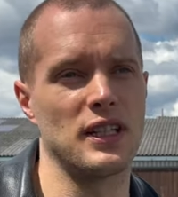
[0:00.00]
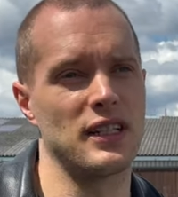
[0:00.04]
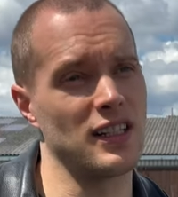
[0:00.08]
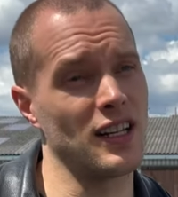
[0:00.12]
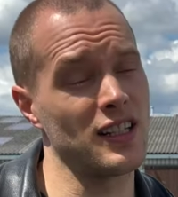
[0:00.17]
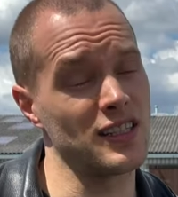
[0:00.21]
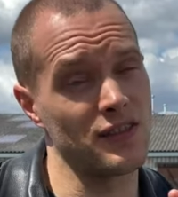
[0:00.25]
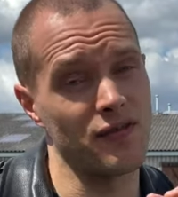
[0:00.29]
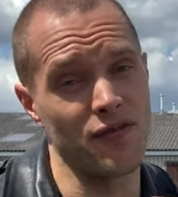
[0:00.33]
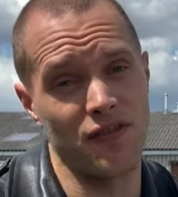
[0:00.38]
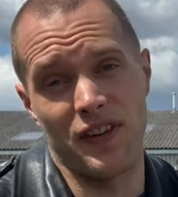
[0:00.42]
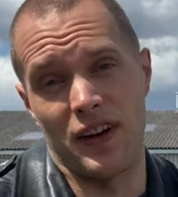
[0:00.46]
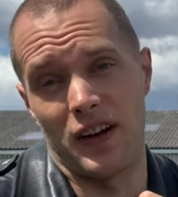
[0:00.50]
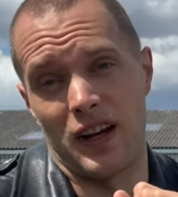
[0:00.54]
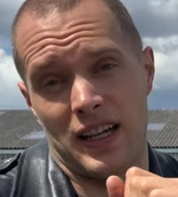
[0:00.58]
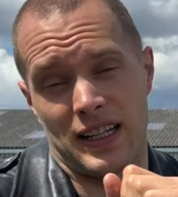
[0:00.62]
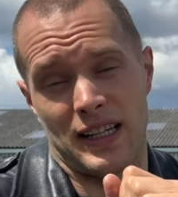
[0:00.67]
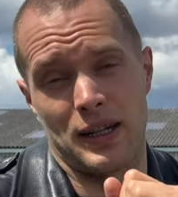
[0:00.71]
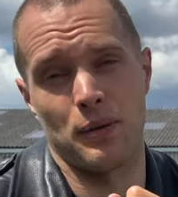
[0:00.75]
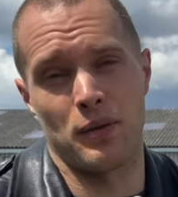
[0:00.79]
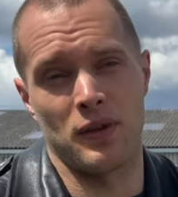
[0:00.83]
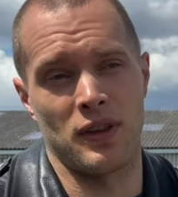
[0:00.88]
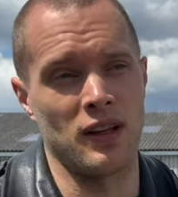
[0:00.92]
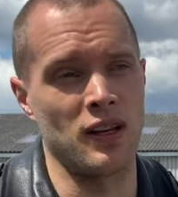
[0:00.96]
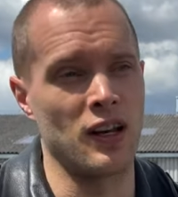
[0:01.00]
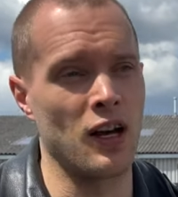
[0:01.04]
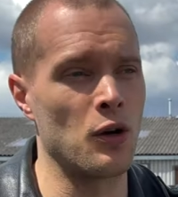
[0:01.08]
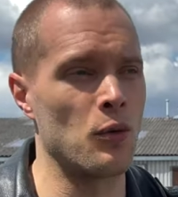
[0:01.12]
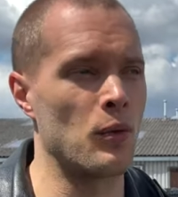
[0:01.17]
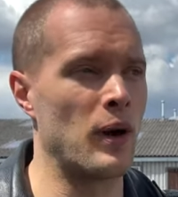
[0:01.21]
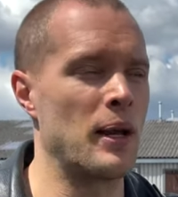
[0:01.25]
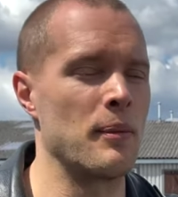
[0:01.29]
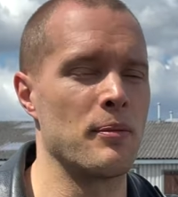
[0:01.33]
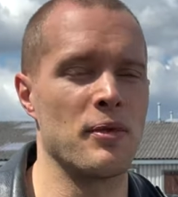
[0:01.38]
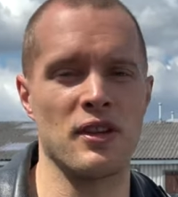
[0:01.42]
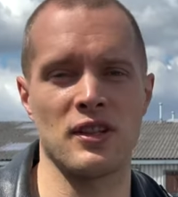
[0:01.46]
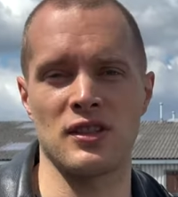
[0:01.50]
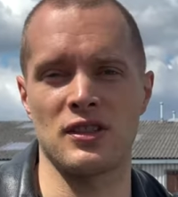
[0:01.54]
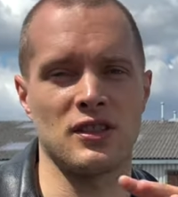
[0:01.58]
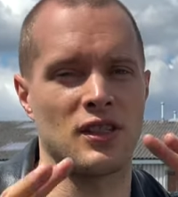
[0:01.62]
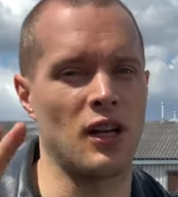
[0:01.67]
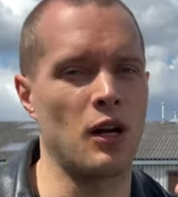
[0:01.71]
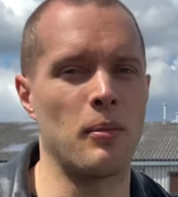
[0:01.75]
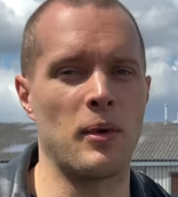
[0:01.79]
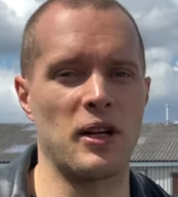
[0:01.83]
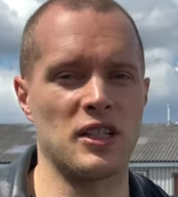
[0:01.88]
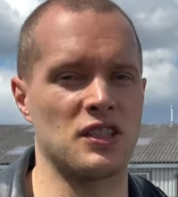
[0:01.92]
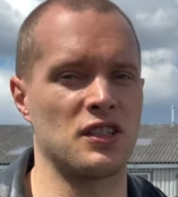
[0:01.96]
It doesn't feel like it with a low weight, but there's
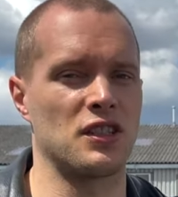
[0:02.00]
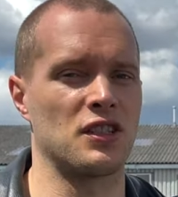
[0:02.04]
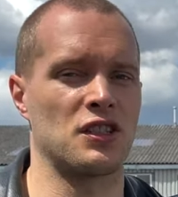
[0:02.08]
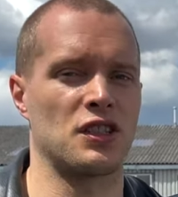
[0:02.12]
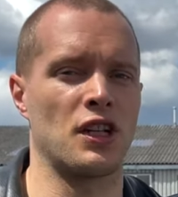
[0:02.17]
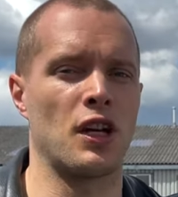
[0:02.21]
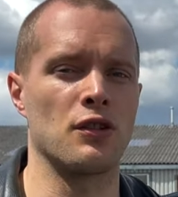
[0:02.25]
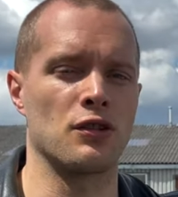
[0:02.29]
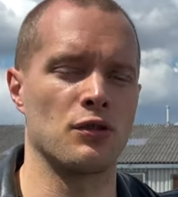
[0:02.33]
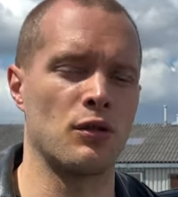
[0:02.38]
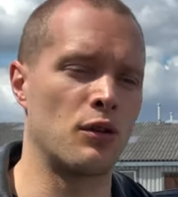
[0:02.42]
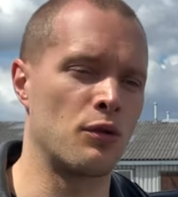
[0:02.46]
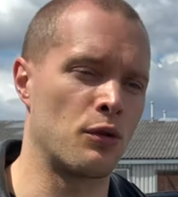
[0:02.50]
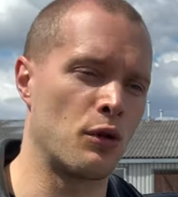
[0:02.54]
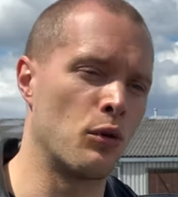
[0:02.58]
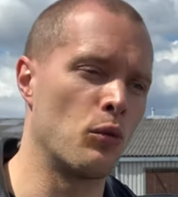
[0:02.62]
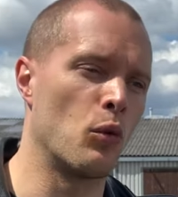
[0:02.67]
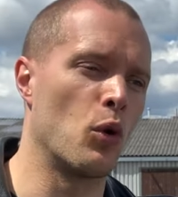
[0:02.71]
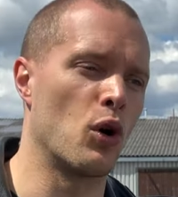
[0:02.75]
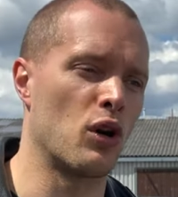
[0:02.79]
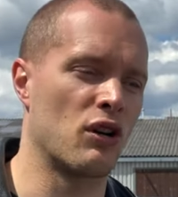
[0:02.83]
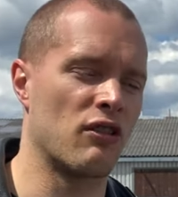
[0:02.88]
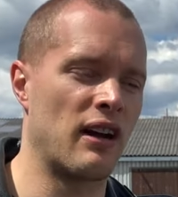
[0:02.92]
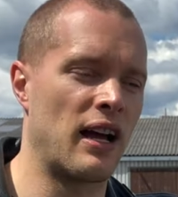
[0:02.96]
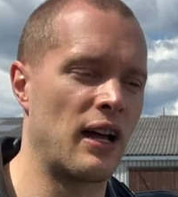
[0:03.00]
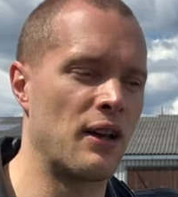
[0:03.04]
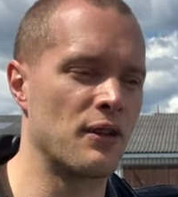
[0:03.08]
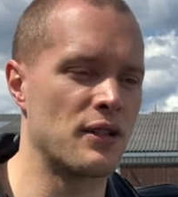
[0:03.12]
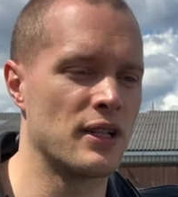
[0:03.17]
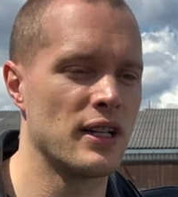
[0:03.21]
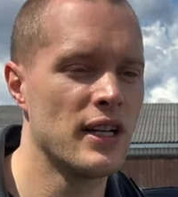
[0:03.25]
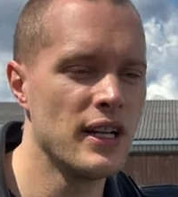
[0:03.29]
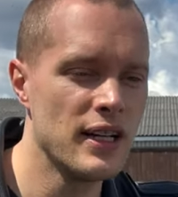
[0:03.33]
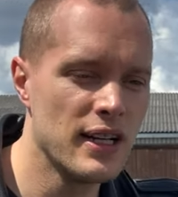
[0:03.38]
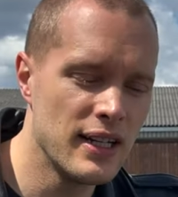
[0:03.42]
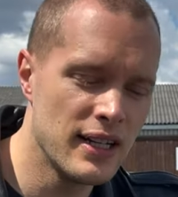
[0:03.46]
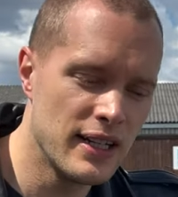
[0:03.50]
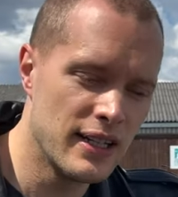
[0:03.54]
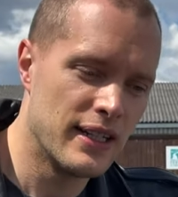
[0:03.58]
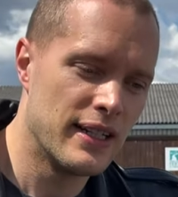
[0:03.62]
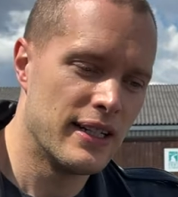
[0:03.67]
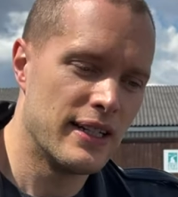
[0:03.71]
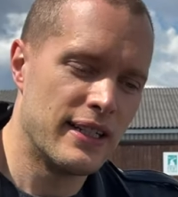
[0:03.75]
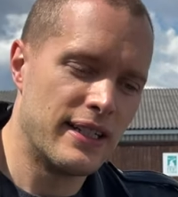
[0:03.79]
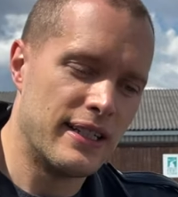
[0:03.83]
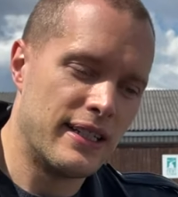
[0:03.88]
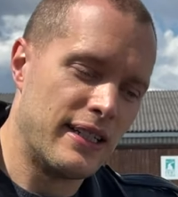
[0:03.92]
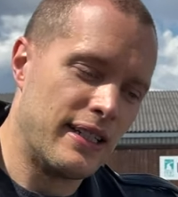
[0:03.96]
so much to show. So I'll do a walk around.
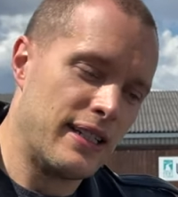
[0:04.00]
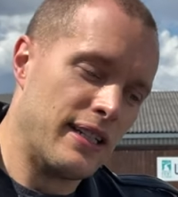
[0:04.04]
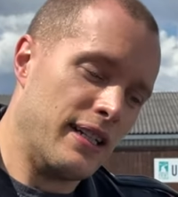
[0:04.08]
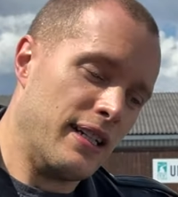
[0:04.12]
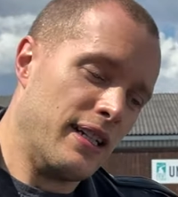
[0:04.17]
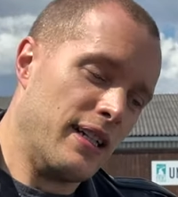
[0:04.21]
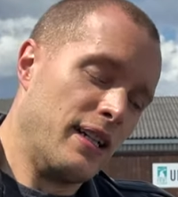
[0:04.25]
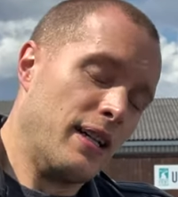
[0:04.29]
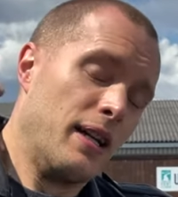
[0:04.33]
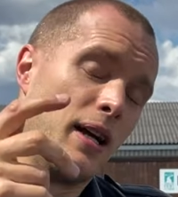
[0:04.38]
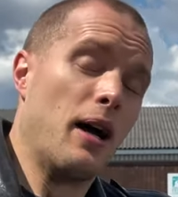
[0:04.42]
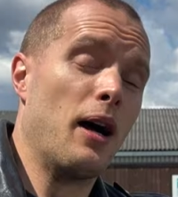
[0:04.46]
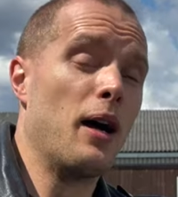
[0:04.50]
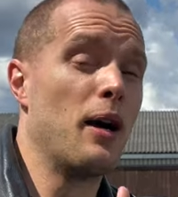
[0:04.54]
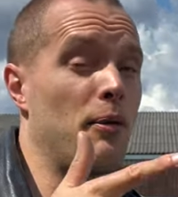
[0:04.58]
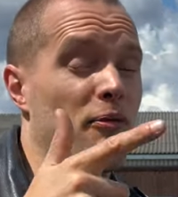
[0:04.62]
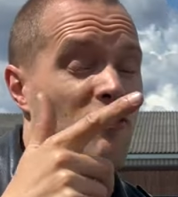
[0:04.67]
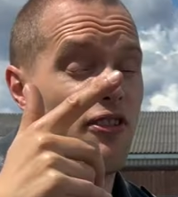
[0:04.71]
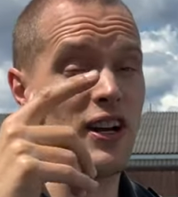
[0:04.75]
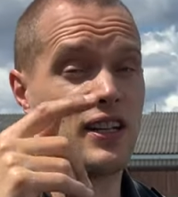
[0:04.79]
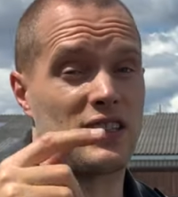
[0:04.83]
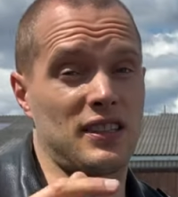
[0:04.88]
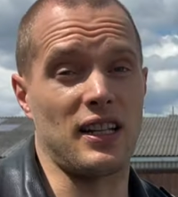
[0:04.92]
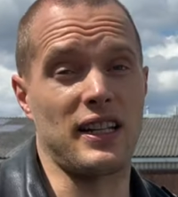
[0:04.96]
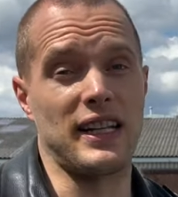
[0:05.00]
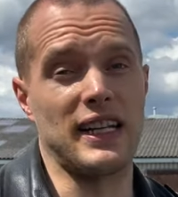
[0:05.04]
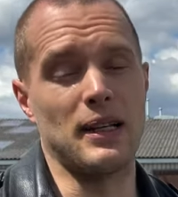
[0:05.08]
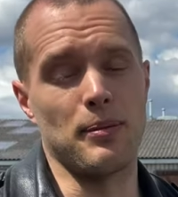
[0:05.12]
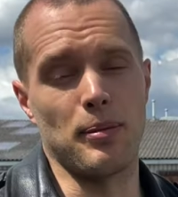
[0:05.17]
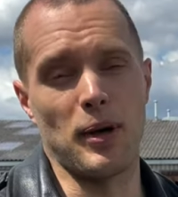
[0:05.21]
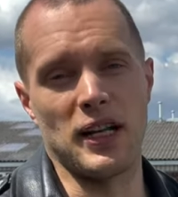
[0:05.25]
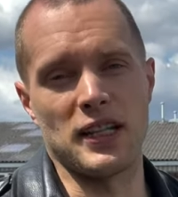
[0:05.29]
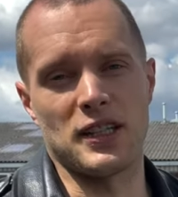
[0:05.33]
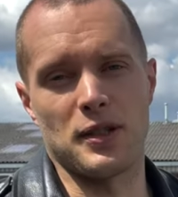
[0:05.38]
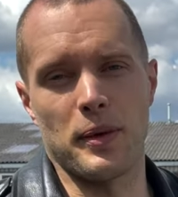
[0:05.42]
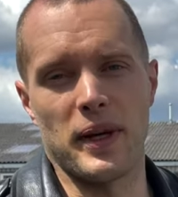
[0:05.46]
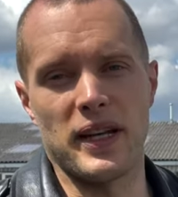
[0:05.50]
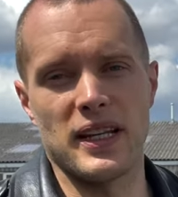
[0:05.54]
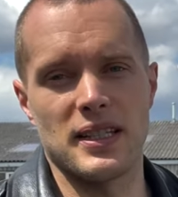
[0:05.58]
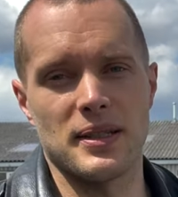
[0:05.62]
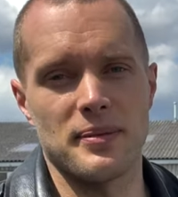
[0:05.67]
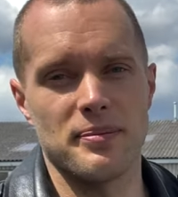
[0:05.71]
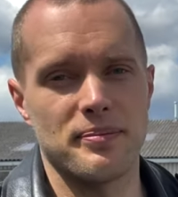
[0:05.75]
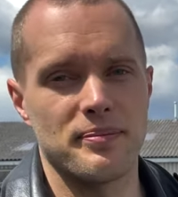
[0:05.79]
First, I need to bite to eat.